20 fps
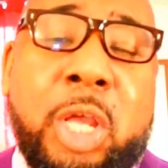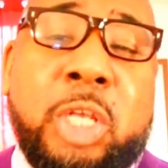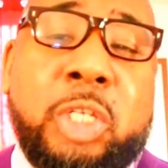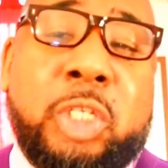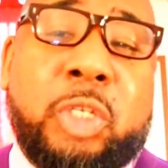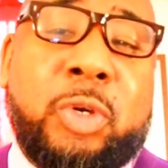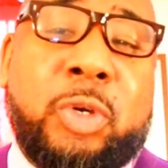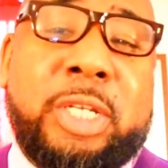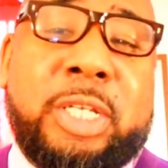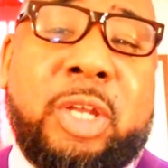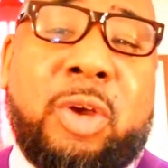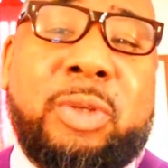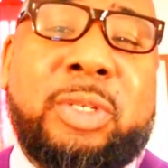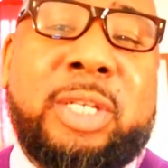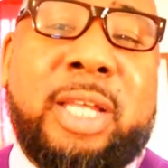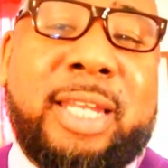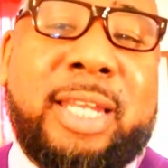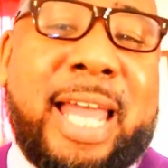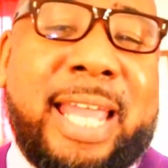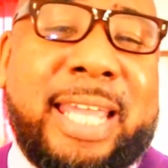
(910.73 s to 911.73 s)
so it don't
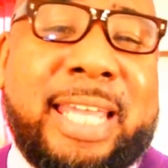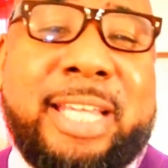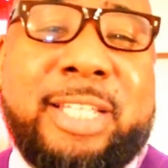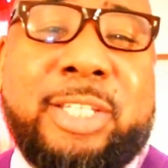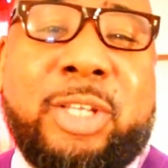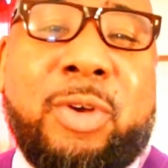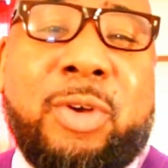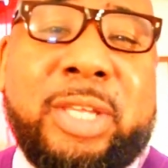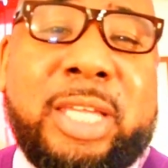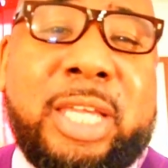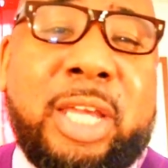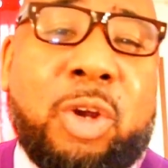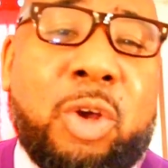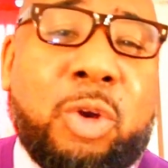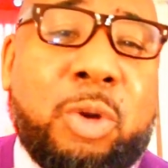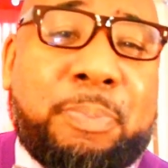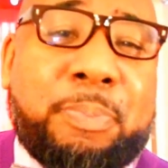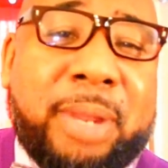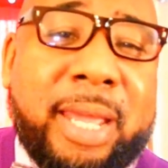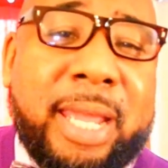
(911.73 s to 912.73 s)
look like he's going to get
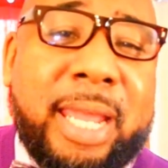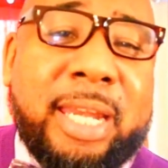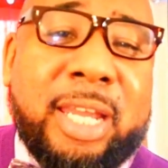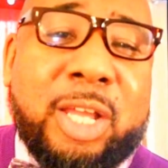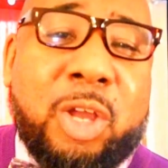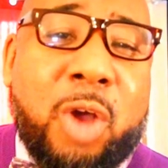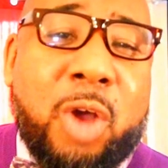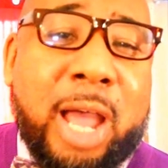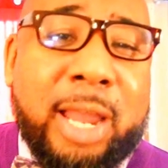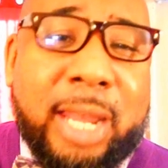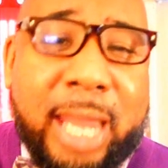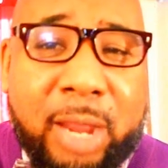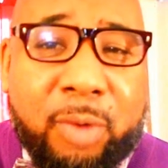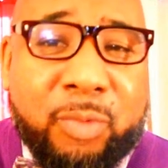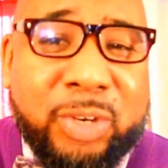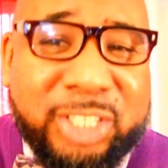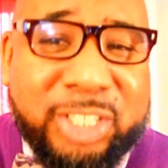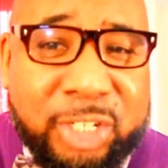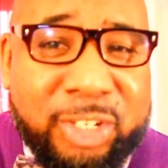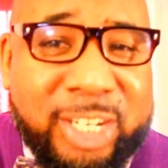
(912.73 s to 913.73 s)
on a plane and go out like
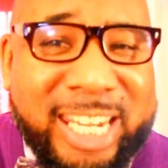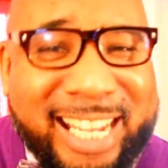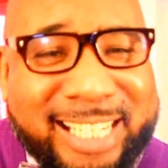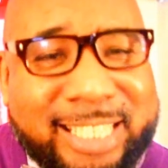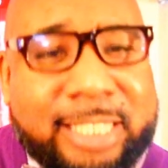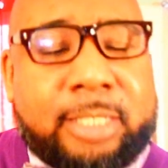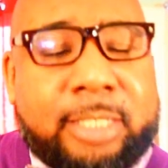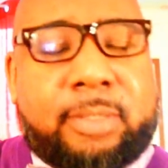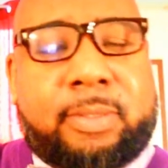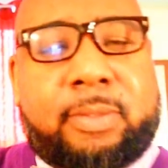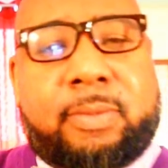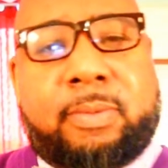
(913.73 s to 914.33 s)
Richard Nixon.